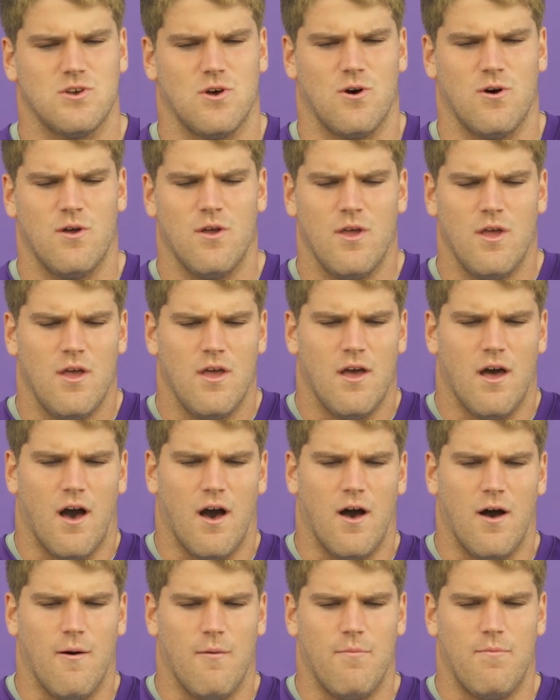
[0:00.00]
So
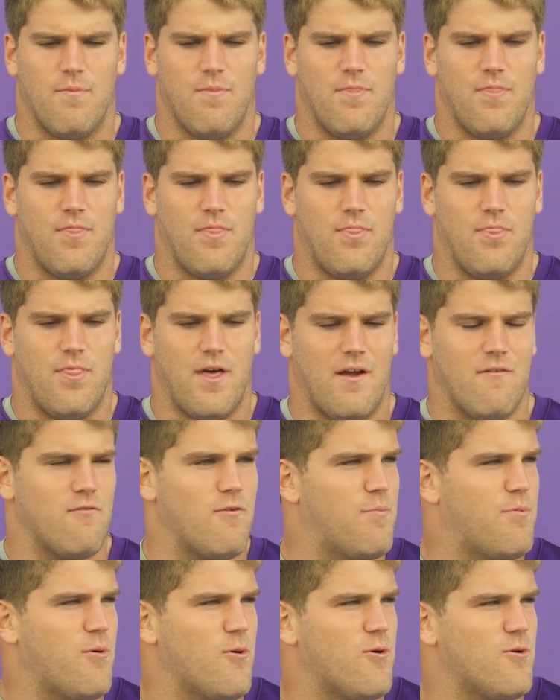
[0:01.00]
that
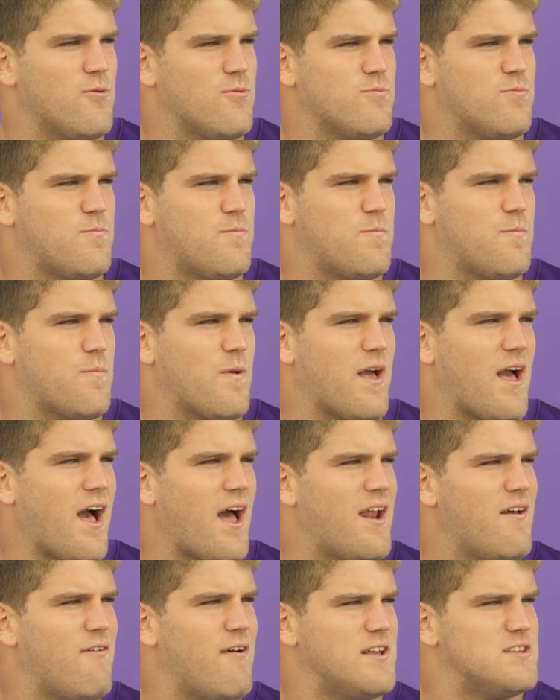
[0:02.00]
rapport
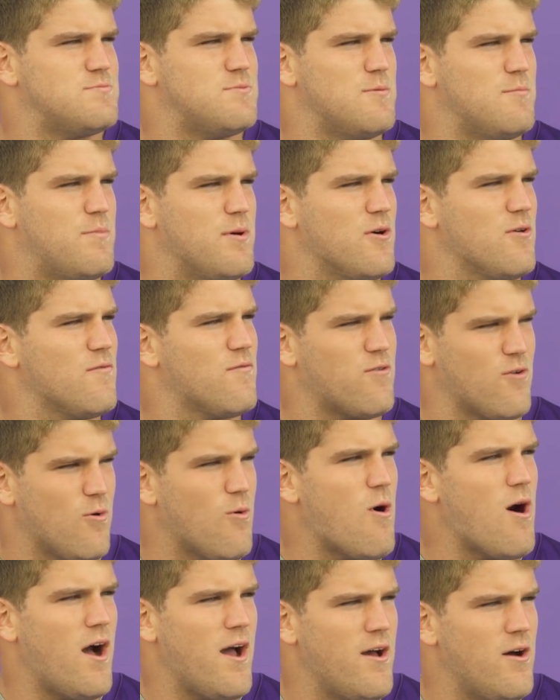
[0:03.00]
kind of has been built for
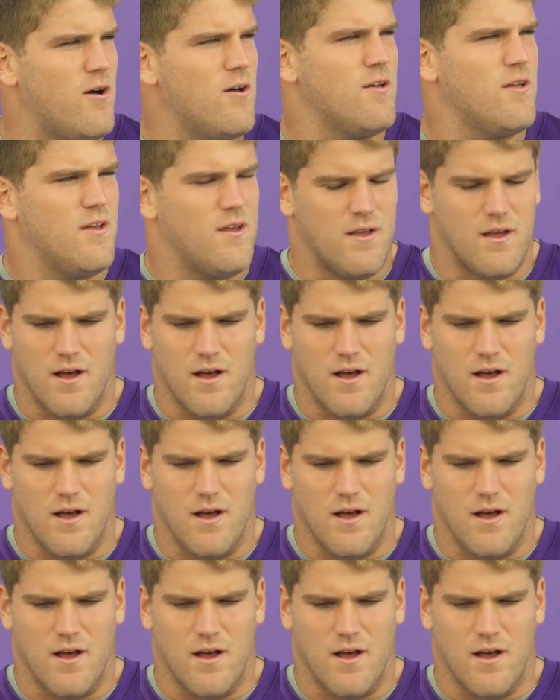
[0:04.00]
a while.